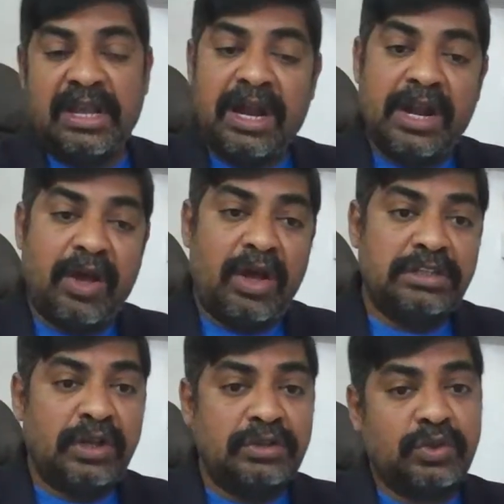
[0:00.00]
and
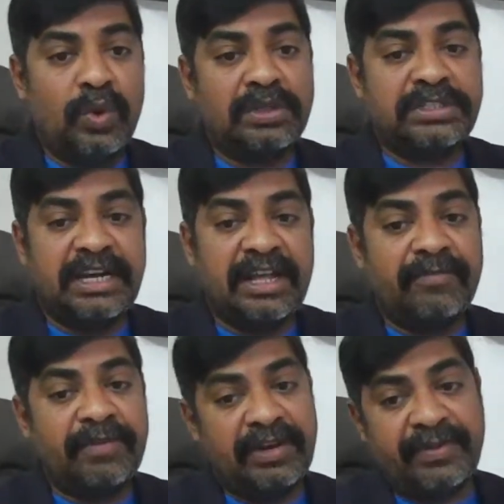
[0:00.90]
also source
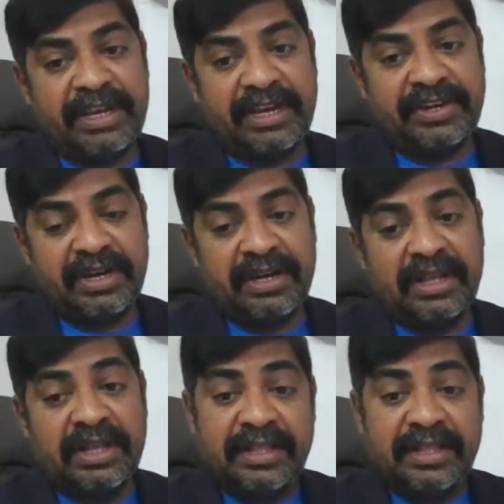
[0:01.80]
data verification.